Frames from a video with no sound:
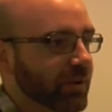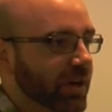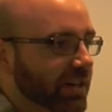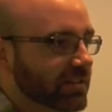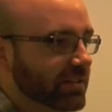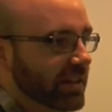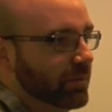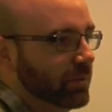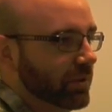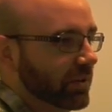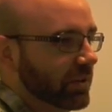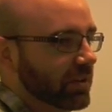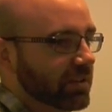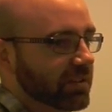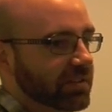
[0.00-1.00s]
why does that
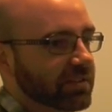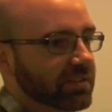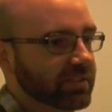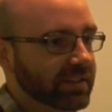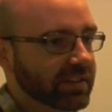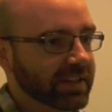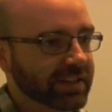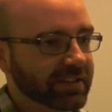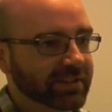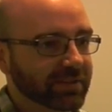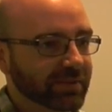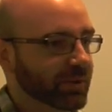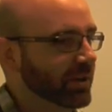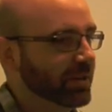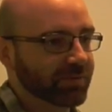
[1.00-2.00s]
work? And that's
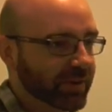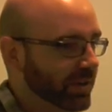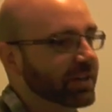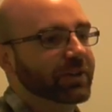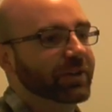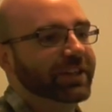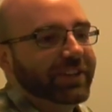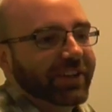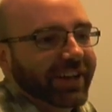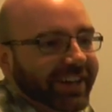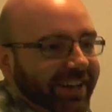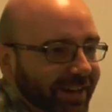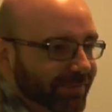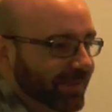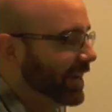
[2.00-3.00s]
why I'm very annoyed I
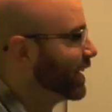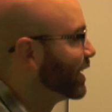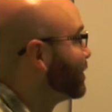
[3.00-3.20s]
can't make